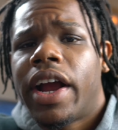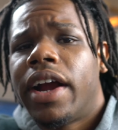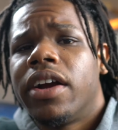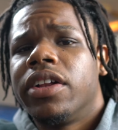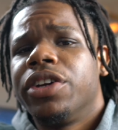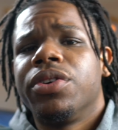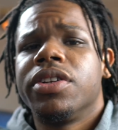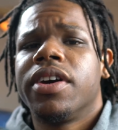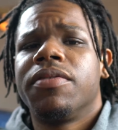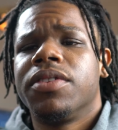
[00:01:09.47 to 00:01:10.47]
your hair. Like, you
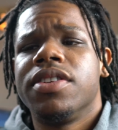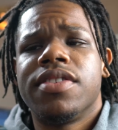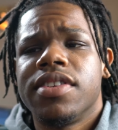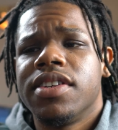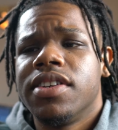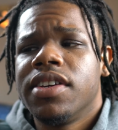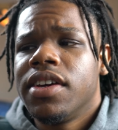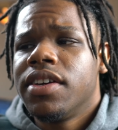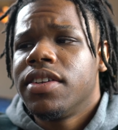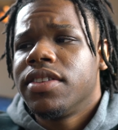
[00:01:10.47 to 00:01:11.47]
can definitely see
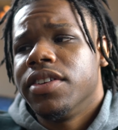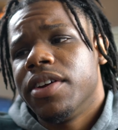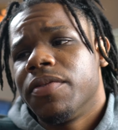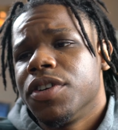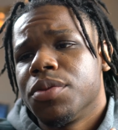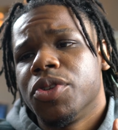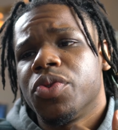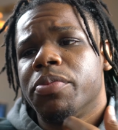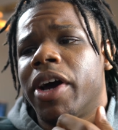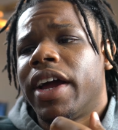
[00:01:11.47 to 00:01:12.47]
the difference
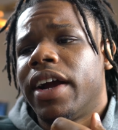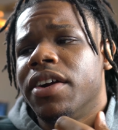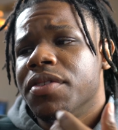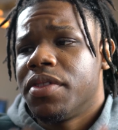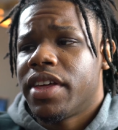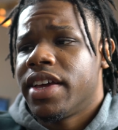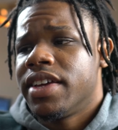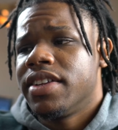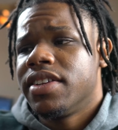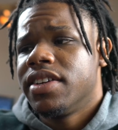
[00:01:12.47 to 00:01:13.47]
between my hair
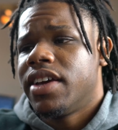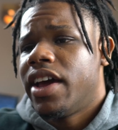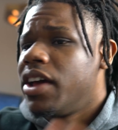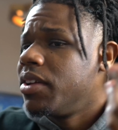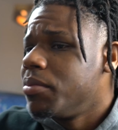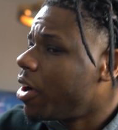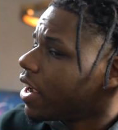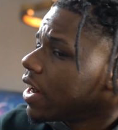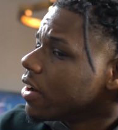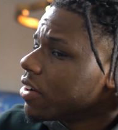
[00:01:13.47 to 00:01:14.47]
then and my
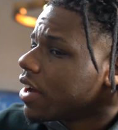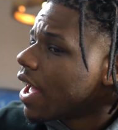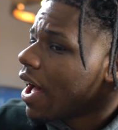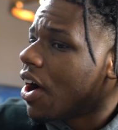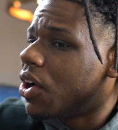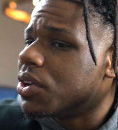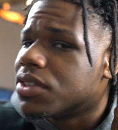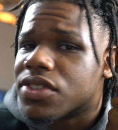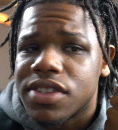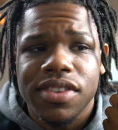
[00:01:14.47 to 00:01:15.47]
hair now
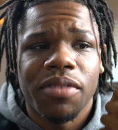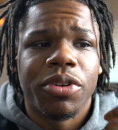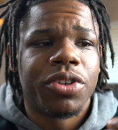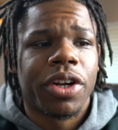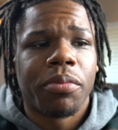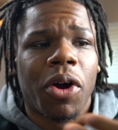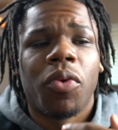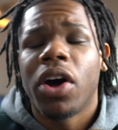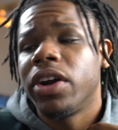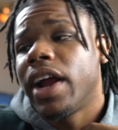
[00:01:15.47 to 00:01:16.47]
since I've been drinking my
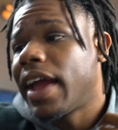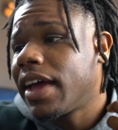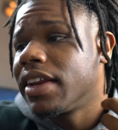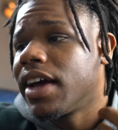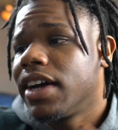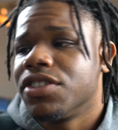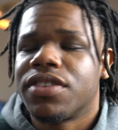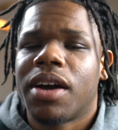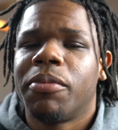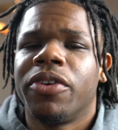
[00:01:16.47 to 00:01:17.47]
water, and I
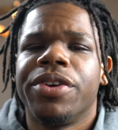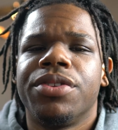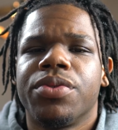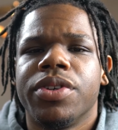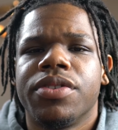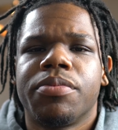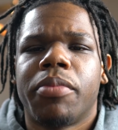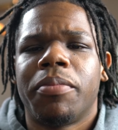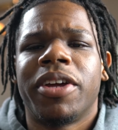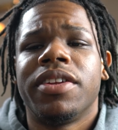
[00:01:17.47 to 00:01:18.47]
just got my retwist,
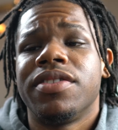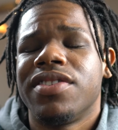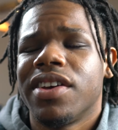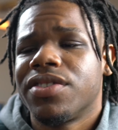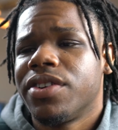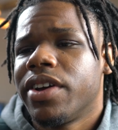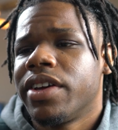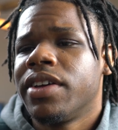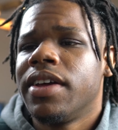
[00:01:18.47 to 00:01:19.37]
my maintenance, yesterday.